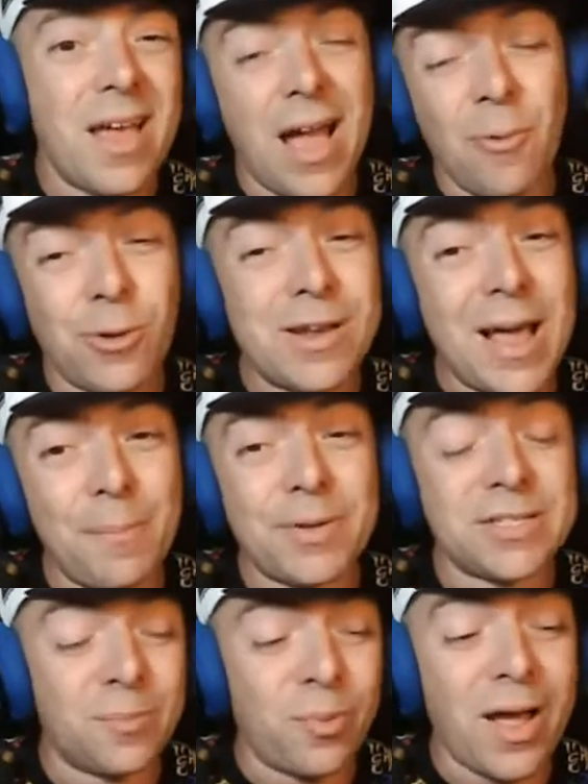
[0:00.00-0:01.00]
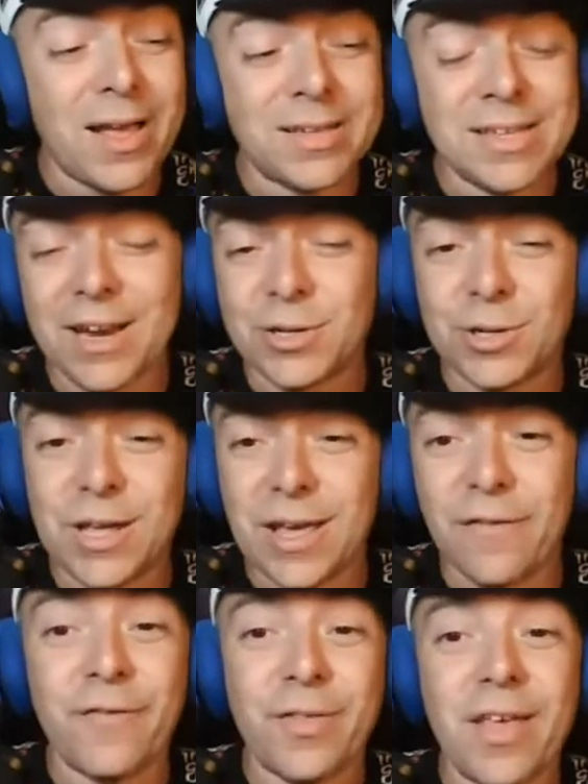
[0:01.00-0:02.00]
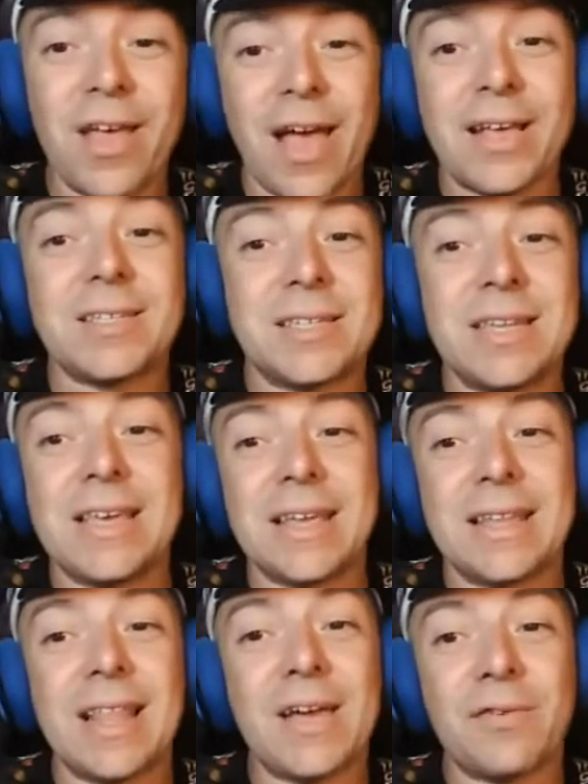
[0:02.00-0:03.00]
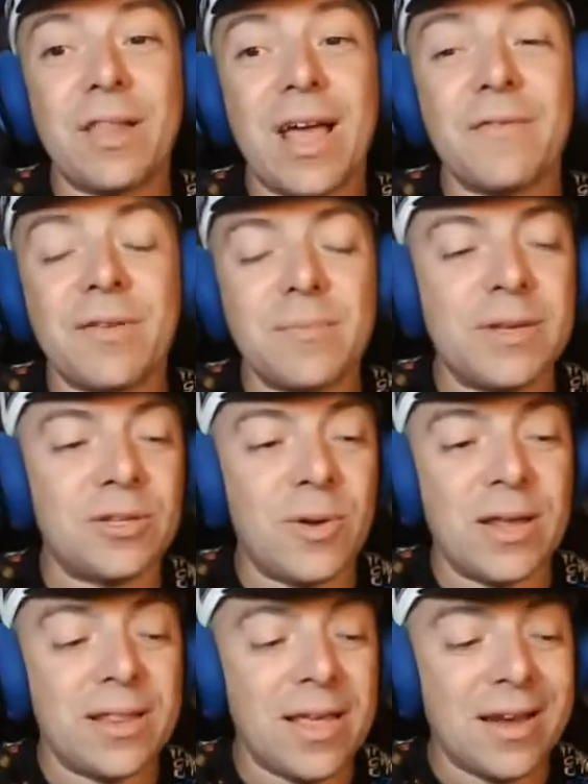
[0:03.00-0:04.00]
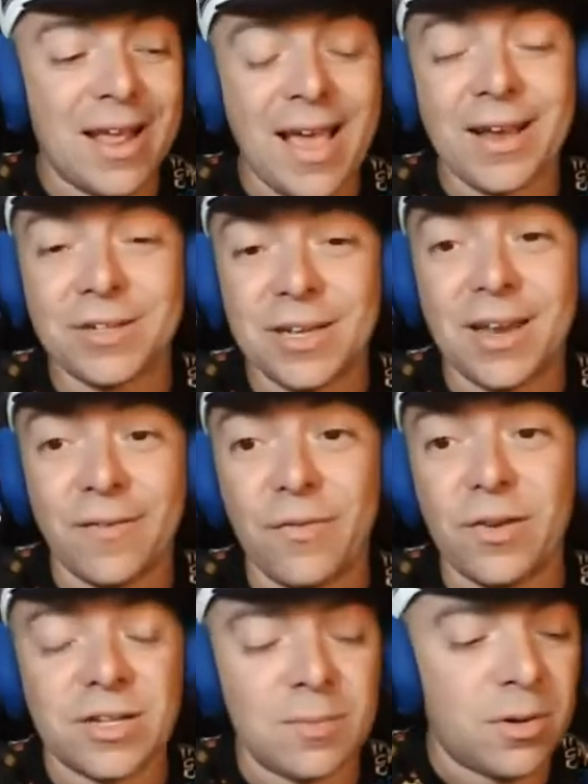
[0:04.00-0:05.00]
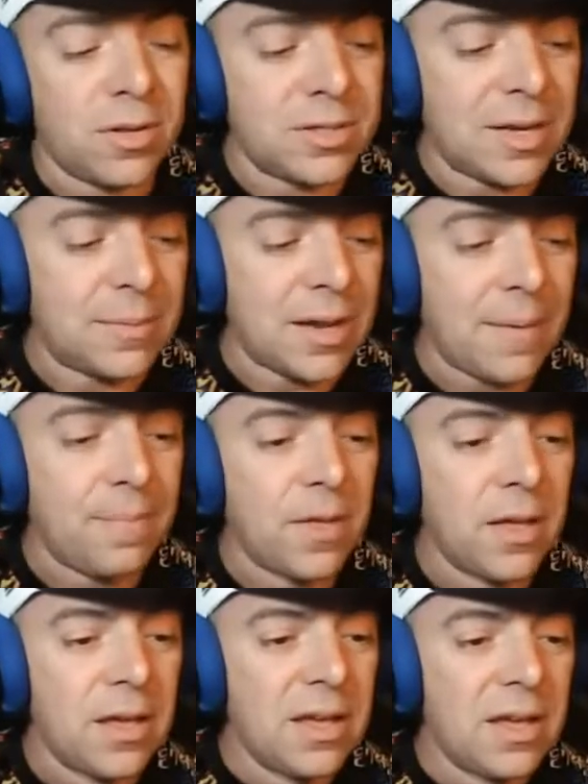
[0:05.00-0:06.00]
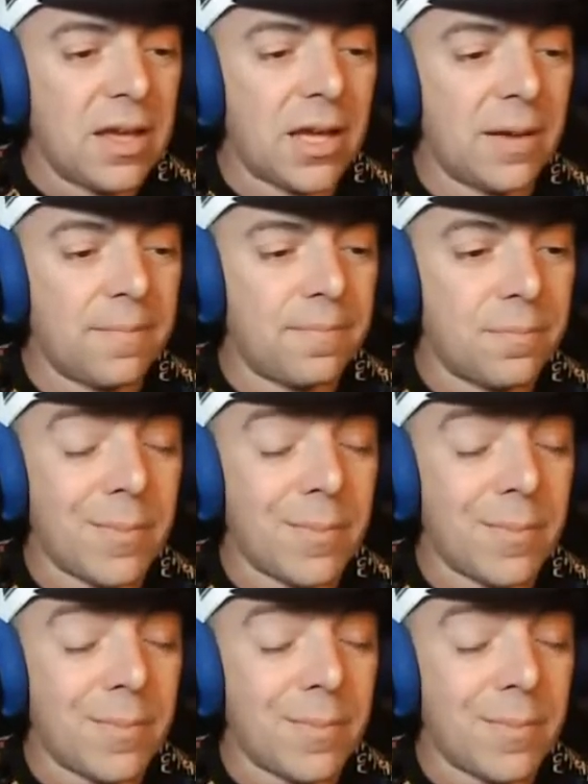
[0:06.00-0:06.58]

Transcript: I would not be surprised, actually, if I sneak in Live Alive in between then, and I actually kind of finish them around the same time.